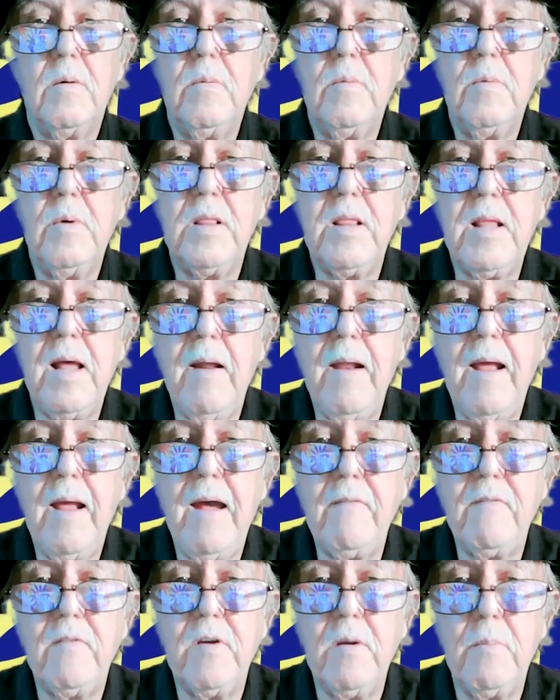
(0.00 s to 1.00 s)
without
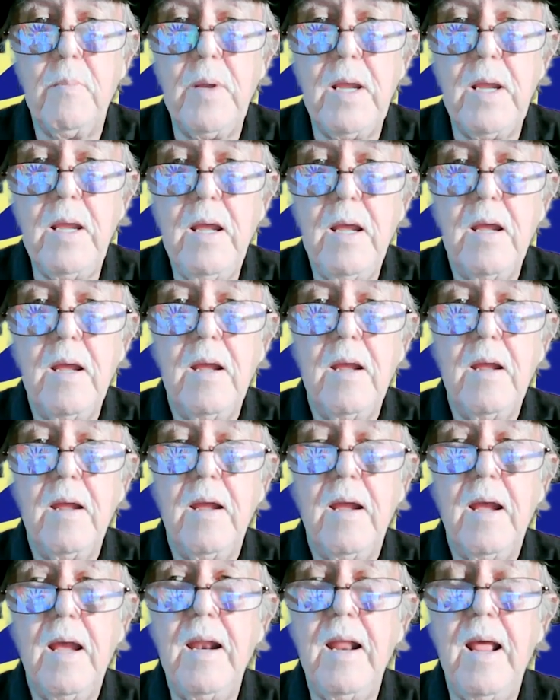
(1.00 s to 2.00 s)
having to be
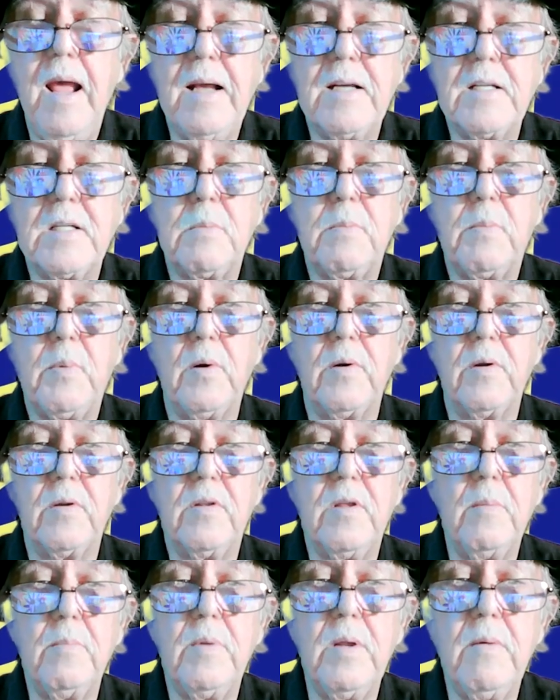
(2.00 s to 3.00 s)
an expert,
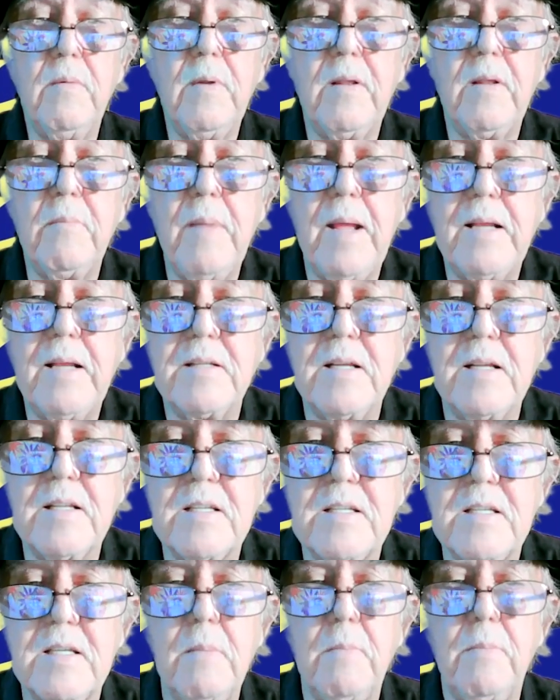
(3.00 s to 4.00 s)
something that makes it
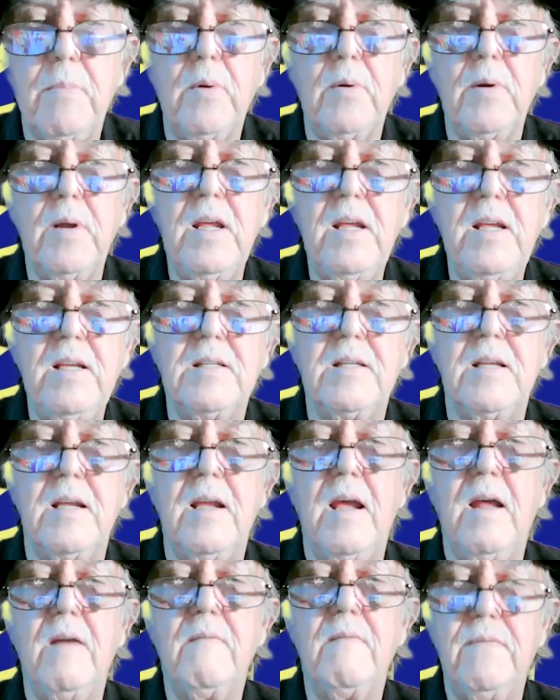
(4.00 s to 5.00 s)
simple,
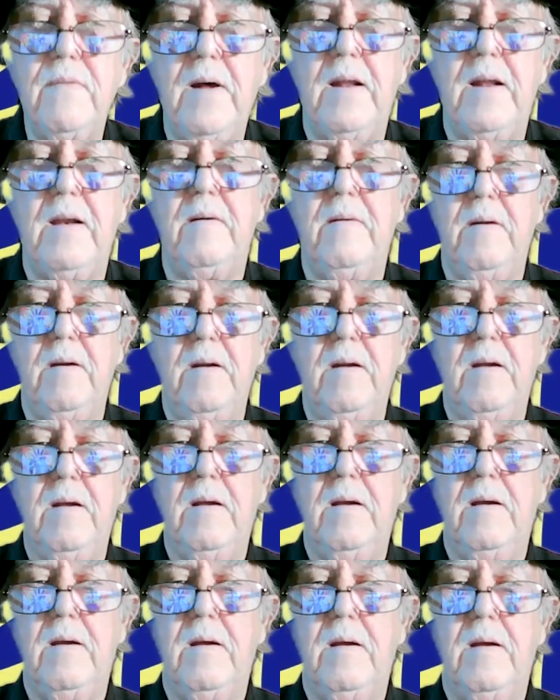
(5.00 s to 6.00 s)
easy, and fun.
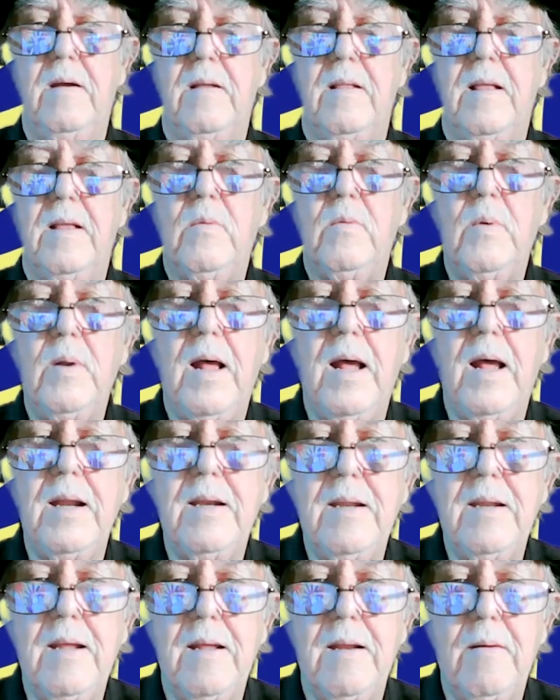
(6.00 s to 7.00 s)
That's what I
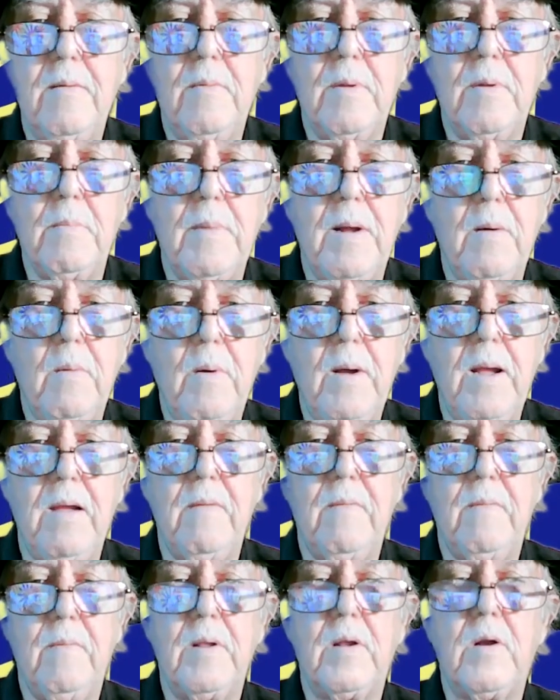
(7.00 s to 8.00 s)
did with my
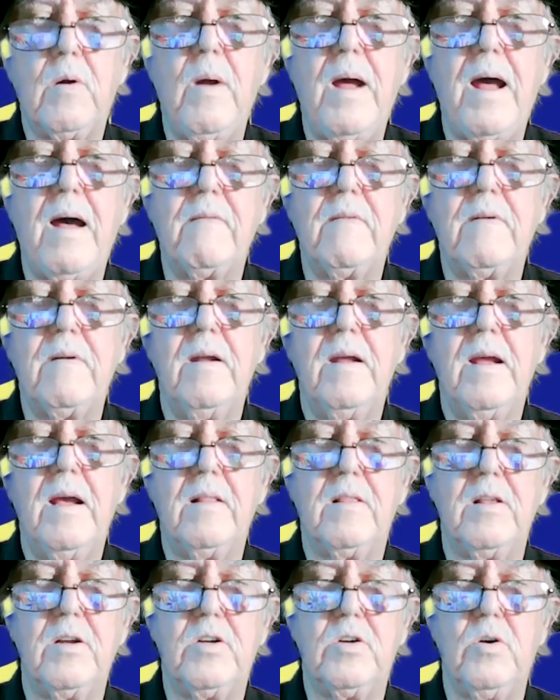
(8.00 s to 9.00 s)
wife, with craft
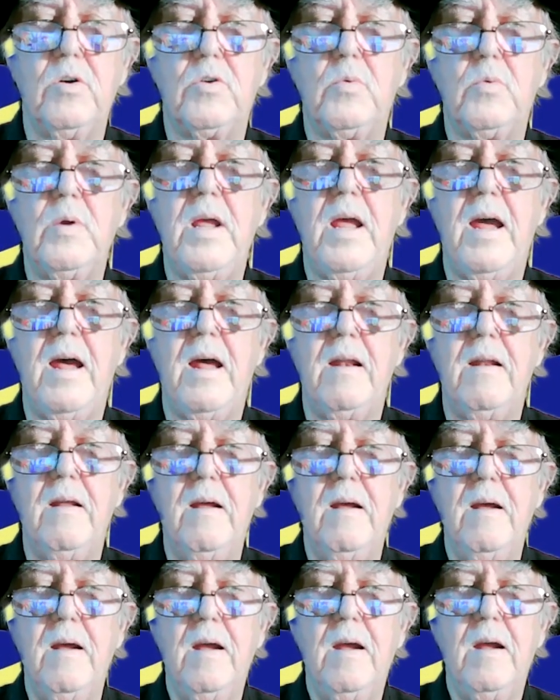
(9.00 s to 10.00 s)
at the church we had.
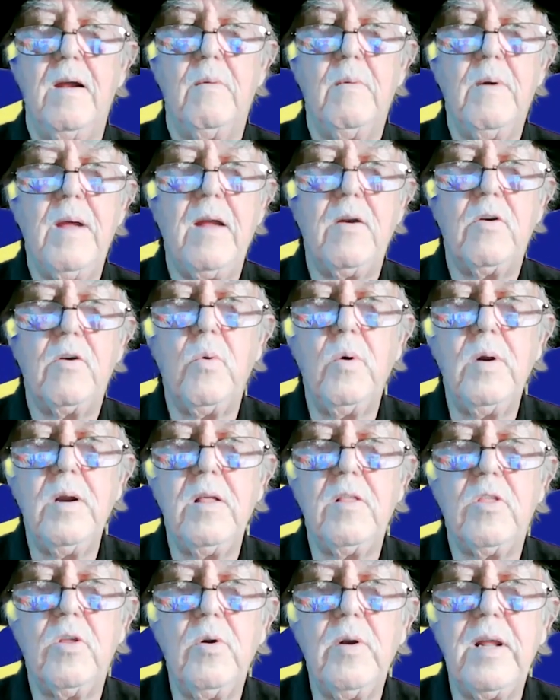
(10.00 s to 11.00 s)
We had
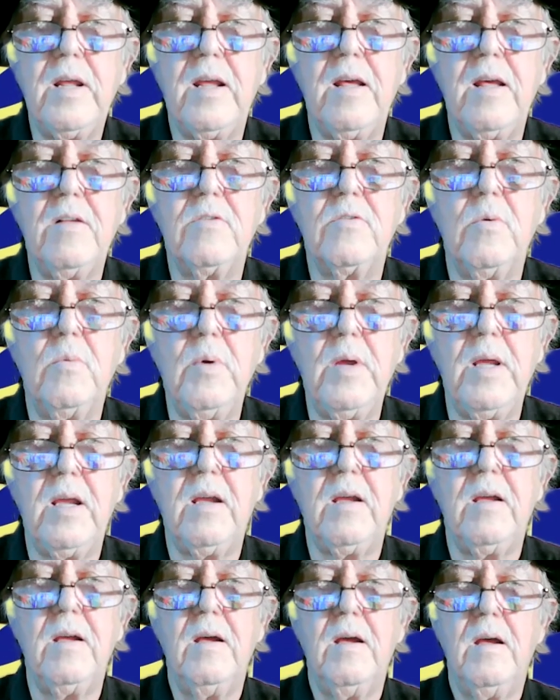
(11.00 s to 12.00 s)
20, 30 kids a
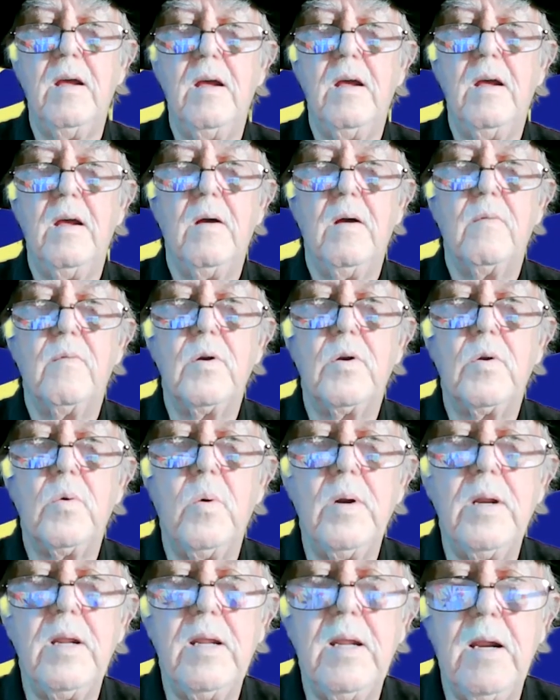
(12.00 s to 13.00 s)
week for
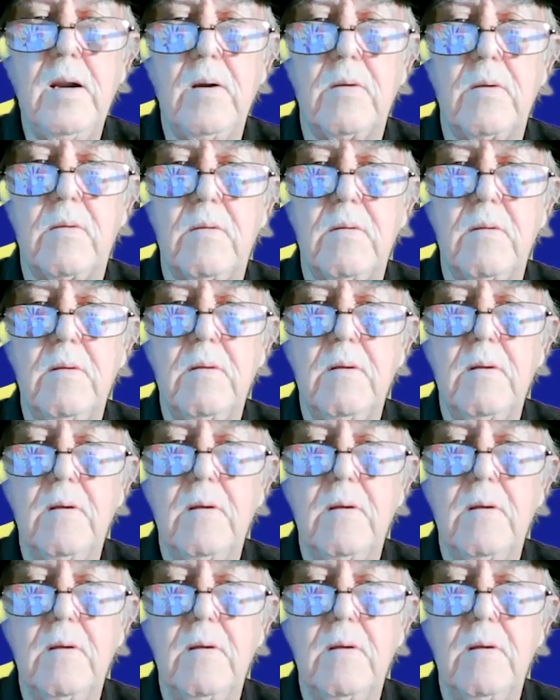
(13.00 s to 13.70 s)
20 years.